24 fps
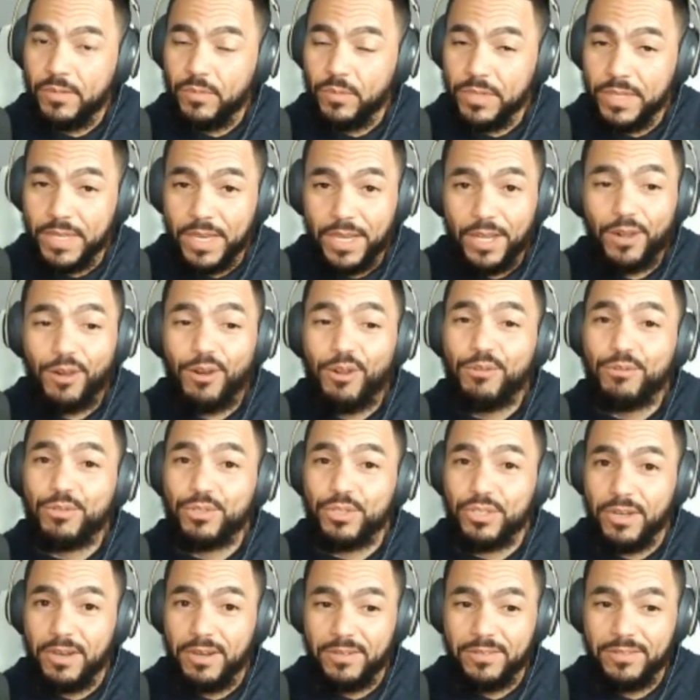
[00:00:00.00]
We're getting close,
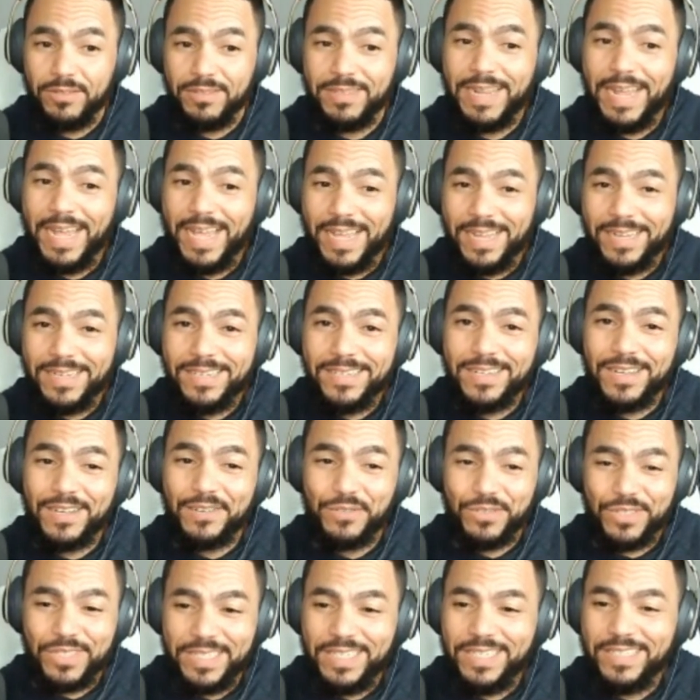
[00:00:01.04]
y'all. The end of
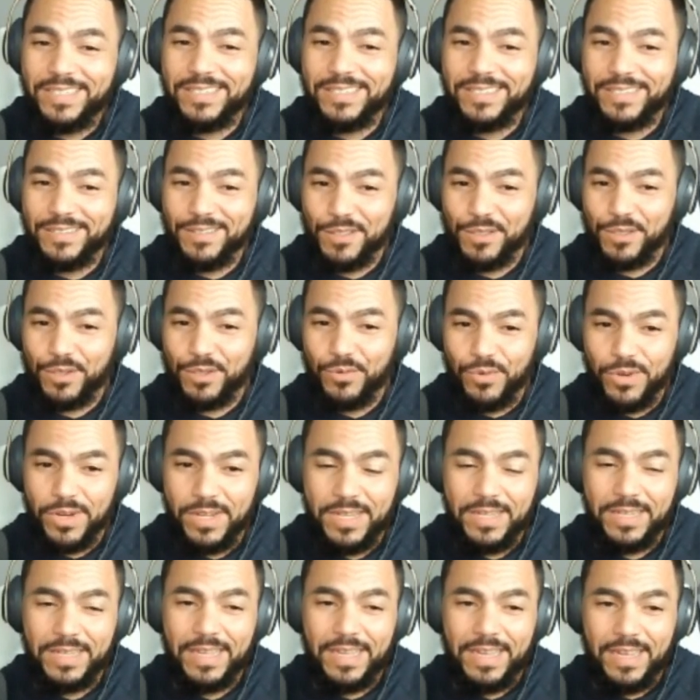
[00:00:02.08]
season
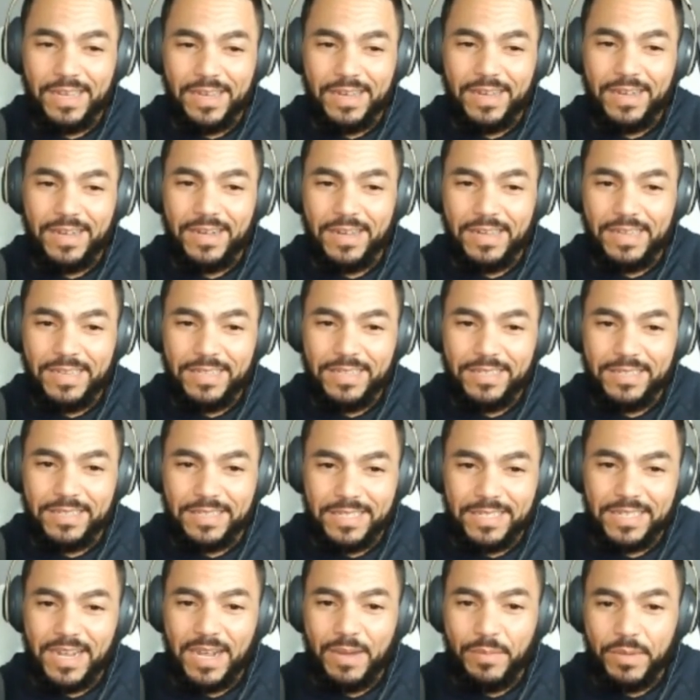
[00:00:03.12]
3
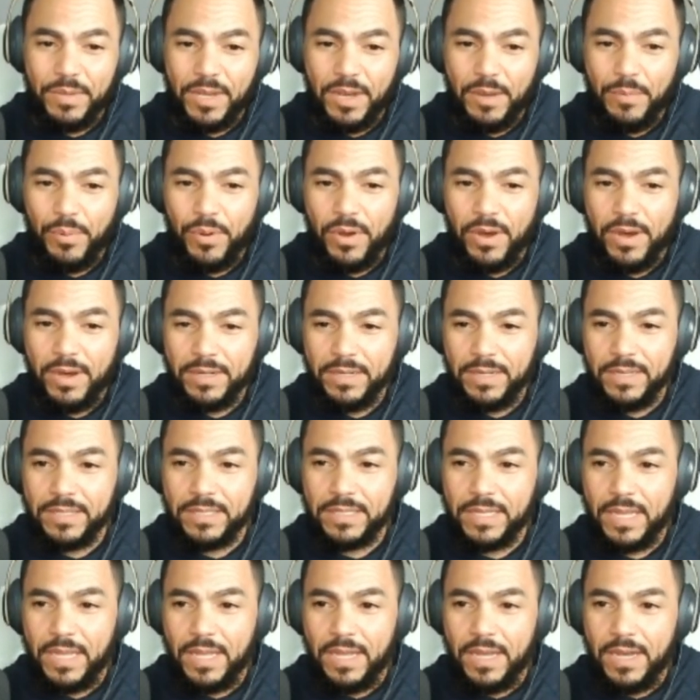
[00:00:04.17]
is coming upon us.